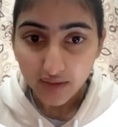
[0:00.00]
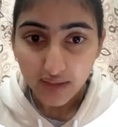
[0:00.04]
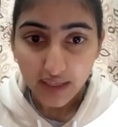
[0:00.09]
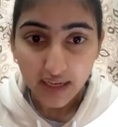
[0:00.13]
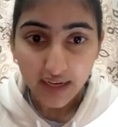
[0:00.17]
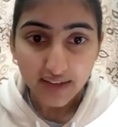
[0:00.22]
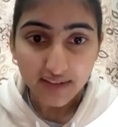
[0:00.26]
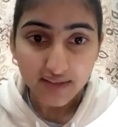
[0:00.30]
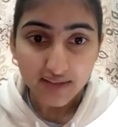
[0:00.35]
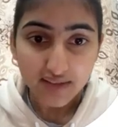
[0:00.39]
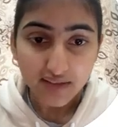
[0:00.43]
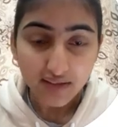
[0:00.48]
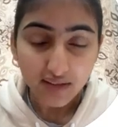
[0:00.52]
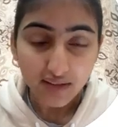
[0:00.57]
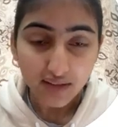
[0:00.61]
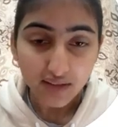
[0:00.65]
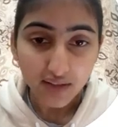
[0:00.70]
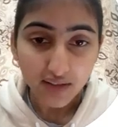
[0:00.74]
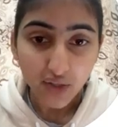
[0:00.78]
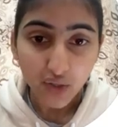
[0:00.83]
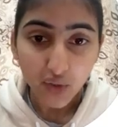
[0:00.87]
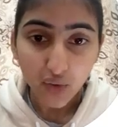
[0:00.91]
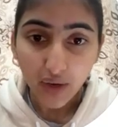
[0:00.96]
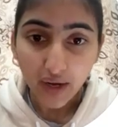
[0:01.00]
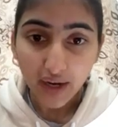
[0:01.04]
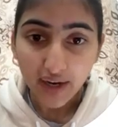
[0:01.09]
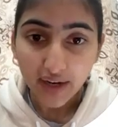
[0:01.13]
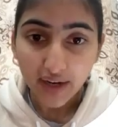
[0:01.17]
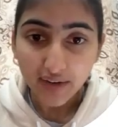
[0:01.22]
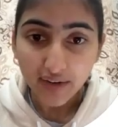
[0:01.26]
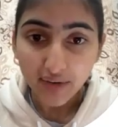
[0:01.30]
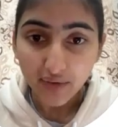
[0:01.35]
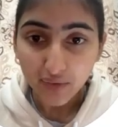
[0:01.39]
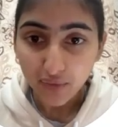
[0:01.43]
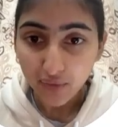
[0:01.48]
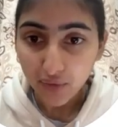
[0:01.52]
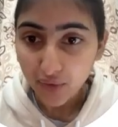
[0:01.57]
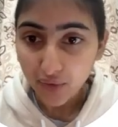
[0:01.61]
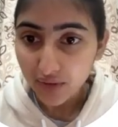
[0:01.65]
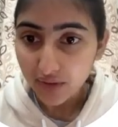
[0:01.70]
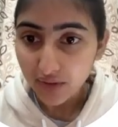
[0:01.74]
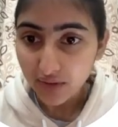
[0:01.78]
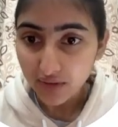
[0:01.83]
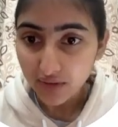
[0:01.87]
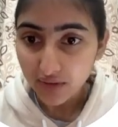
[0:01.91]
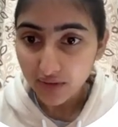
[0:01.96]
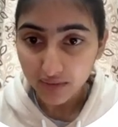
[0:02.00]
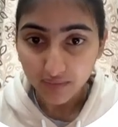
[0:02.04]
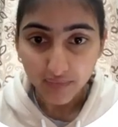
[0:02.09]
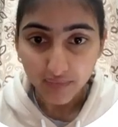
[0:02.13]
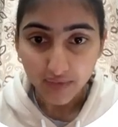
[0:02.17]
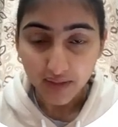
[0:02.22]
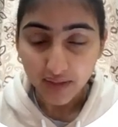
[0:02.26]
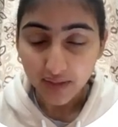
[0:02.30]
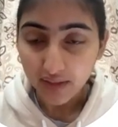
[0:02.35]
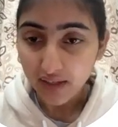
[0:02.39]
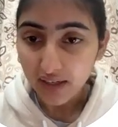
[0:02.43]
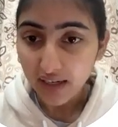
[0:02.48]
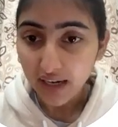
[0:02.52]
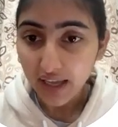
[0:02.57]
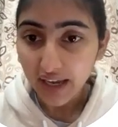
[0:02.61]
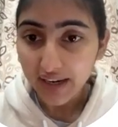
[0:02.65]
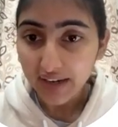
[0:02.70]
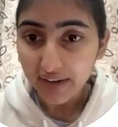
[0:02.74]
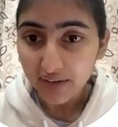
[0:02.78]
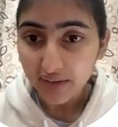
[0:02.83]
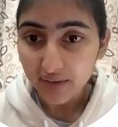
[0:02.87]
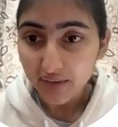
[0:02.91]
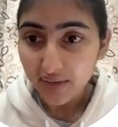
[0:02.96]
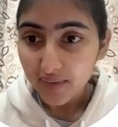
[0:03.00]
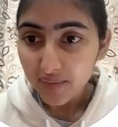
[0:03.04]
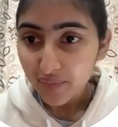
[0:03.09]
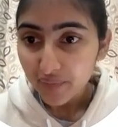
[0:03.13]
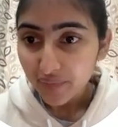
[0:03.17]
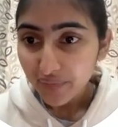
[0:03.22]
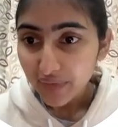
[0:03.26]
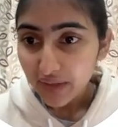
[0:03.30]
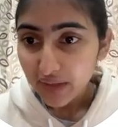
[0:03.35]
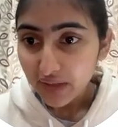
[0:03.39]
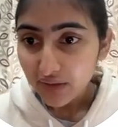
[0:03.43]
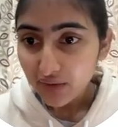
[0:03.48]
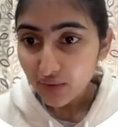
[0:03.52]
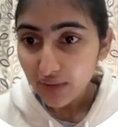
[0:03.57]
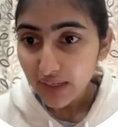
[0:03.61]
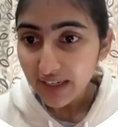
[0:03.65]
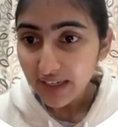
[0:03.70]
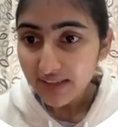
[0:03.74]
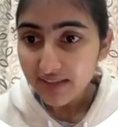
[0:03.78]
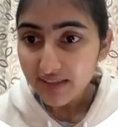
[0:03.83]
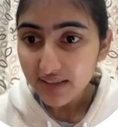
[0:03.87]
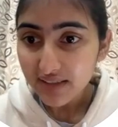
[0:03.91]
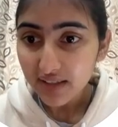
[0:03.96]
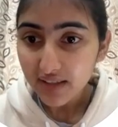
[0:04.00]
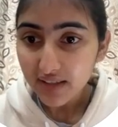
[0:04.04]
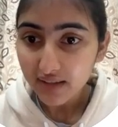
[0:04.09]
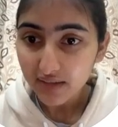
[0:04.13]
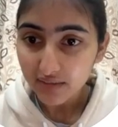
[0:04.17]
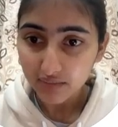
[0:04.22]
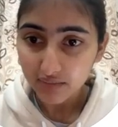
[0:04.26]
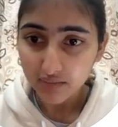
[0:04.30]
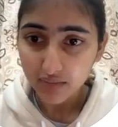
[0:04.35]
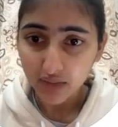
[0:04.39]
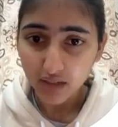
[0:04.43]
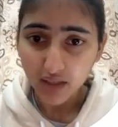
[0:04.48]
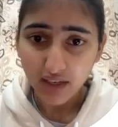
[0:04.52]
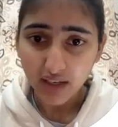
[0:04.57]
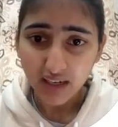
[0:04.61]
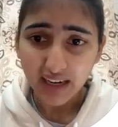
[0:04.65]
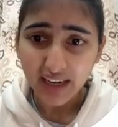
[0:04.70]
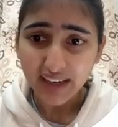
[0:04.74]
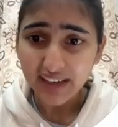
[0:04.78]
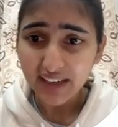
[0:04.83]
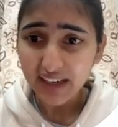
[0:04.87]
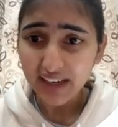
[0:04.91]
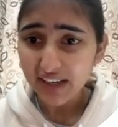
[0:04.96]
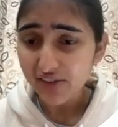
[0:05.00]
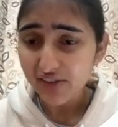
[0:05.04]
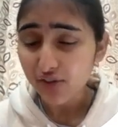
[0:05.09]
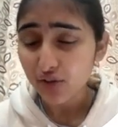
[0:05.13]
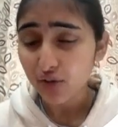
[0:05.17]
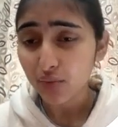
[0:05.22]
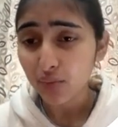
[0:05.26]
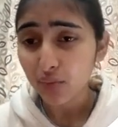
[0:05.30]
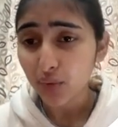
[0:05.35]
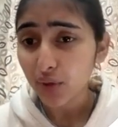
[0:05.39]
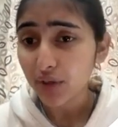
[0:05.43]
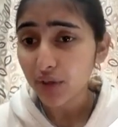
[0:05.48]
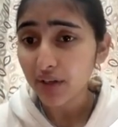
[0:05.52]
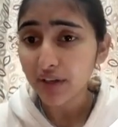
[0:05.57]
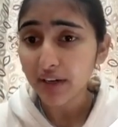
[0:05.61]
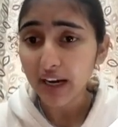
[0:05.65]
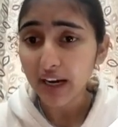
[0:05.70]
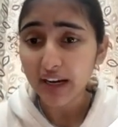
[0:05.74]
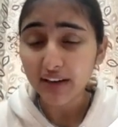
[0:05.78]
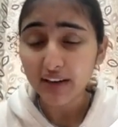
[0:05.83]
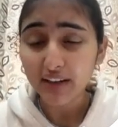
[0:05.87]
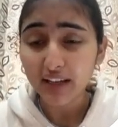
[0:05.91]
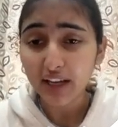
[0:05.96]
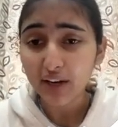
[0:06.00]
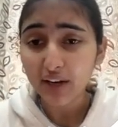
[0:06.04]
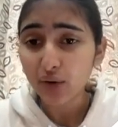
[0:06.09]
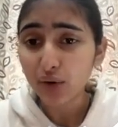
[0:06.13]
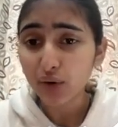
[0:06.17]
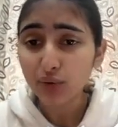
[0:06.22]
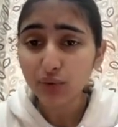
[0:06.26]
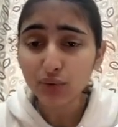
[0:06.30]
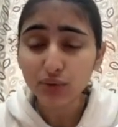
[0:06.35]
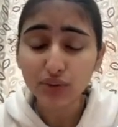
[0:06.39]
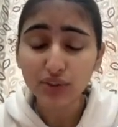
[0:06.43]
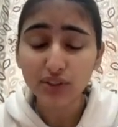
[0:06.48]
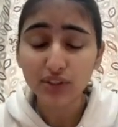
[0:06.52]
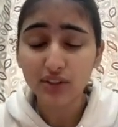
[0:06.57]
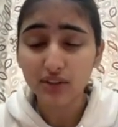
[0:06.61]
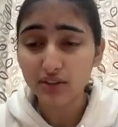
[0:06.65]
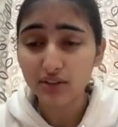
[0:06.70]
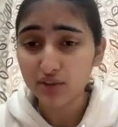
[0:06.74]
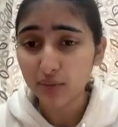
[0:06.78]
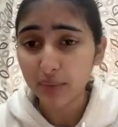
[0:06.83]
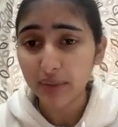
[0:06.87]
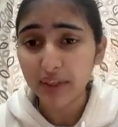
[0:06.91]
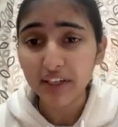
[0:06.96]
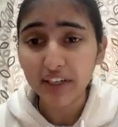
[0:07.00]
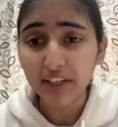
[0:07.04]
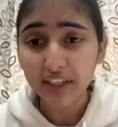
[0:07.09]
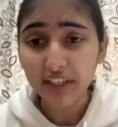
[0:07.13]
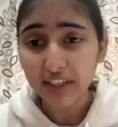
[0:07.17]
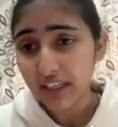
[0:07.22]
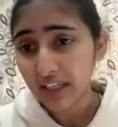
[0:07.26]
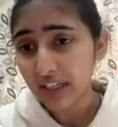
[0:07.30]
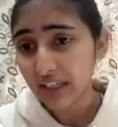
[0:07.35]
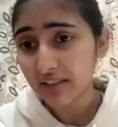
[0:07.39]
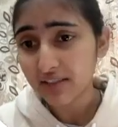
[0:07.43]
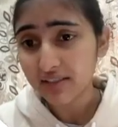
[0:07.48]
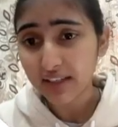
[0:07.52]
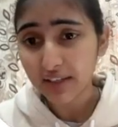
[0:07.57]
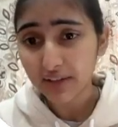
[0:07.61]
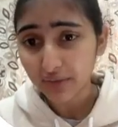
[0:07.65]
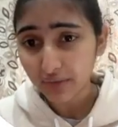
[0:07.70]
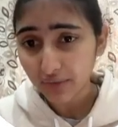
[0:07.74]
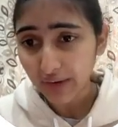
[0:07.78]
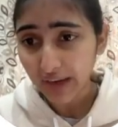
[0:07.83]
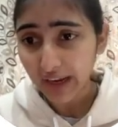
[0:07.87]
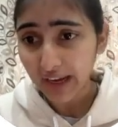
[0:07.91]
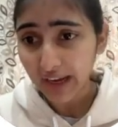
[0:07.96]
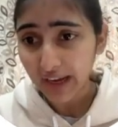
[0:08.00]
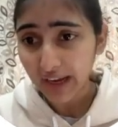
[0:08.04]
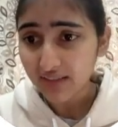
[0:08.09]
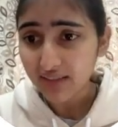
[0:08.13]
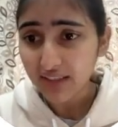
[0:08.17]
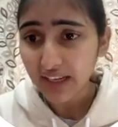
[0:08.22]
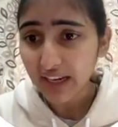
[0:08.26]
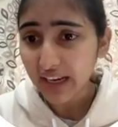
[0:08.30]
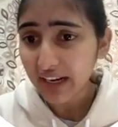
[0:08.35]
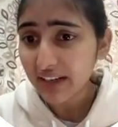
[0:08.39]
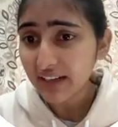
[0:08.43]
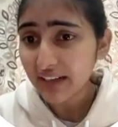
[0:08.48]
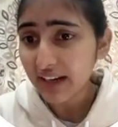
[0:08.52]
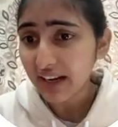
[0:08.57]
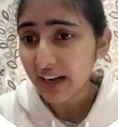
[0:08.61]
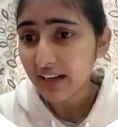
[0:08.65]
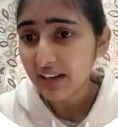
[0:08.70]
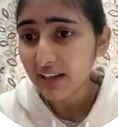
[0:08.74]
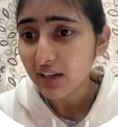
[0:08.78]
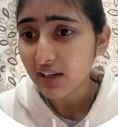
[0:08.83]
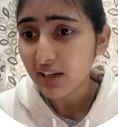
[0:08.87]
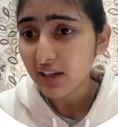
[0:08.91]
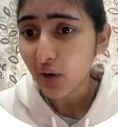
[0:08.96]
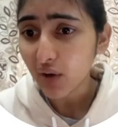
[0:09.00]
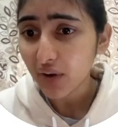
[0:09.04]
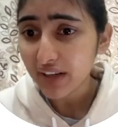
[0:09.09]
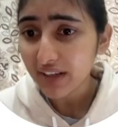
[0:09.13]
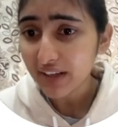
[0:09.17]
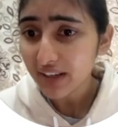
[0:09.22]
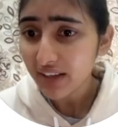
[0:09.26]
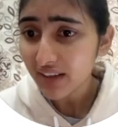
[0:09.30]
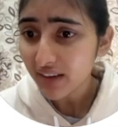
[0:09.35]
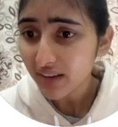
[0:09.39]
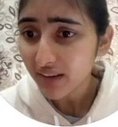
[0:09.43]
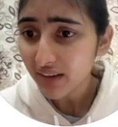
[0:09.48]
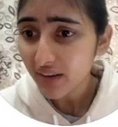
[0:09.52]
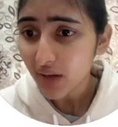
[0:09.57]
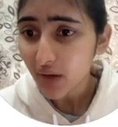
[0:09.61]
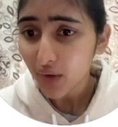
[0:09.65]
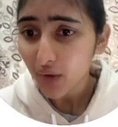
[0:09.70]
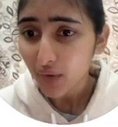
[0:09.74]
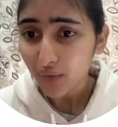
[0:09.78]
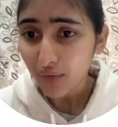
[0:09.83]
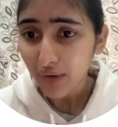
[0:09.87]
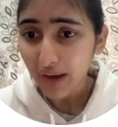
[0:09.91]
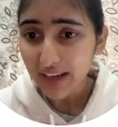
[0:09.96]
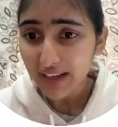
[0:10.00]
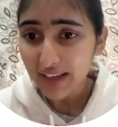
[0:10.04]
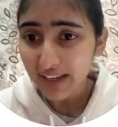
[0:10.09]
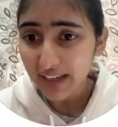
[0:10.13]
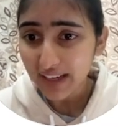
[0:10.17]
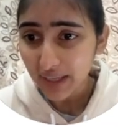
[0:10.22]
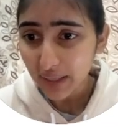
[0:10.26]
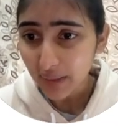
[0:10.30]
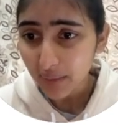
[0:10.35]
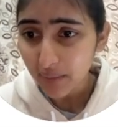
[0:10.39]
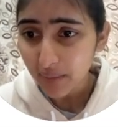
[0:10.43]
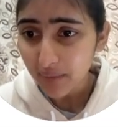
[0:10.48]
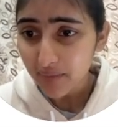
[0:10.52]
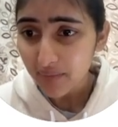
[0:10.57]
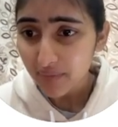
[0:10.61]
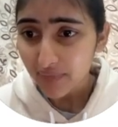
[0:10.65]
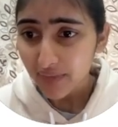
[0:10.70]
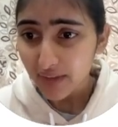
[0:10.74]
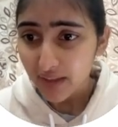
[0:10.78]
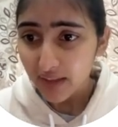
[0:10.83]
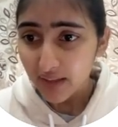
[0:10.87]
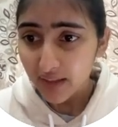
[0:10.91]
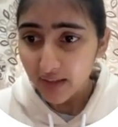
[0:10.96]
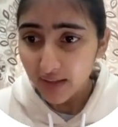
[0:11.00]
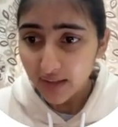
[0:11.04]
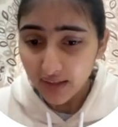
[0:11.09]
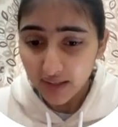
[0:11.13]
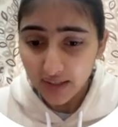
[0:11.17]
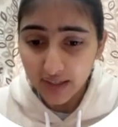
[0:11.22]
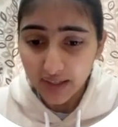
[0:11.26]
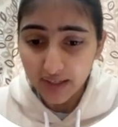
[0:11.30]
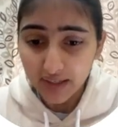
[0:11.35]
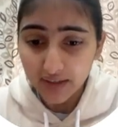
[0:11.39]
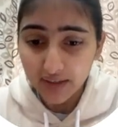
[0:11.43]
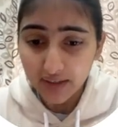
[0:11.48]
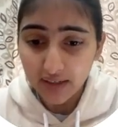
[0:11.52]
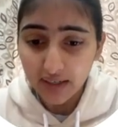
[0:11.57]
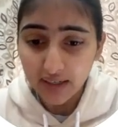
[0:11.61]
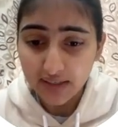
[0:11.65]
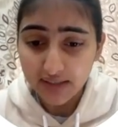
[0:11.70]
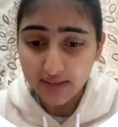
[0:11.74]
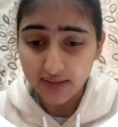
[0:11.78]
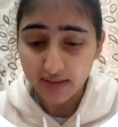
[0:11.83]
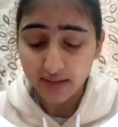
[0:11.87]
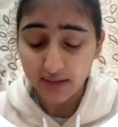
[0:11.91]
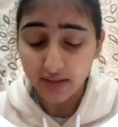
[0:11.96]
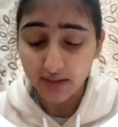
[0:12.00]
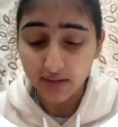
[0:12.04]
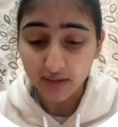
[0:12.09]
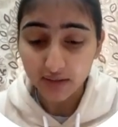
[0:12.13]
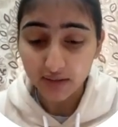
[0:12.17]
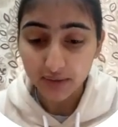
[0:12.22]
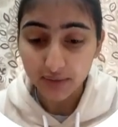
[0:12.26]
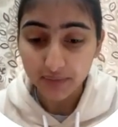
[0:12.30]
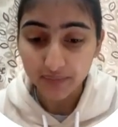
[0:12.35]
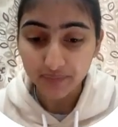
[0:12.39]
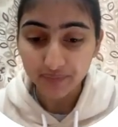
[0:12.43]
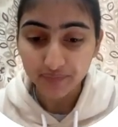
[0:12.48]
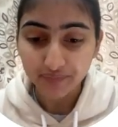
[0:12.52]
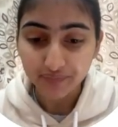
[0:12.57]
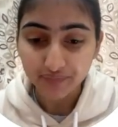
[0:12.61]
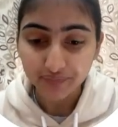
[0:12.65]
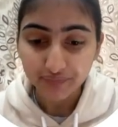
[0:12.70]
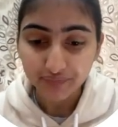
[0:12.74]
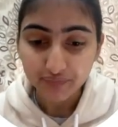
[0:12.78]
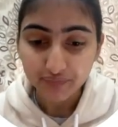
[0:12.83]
that's required for the client. So let's say a client gets onboarded and they are going to share so many details and files. They can directly log in here, file name, and let's say the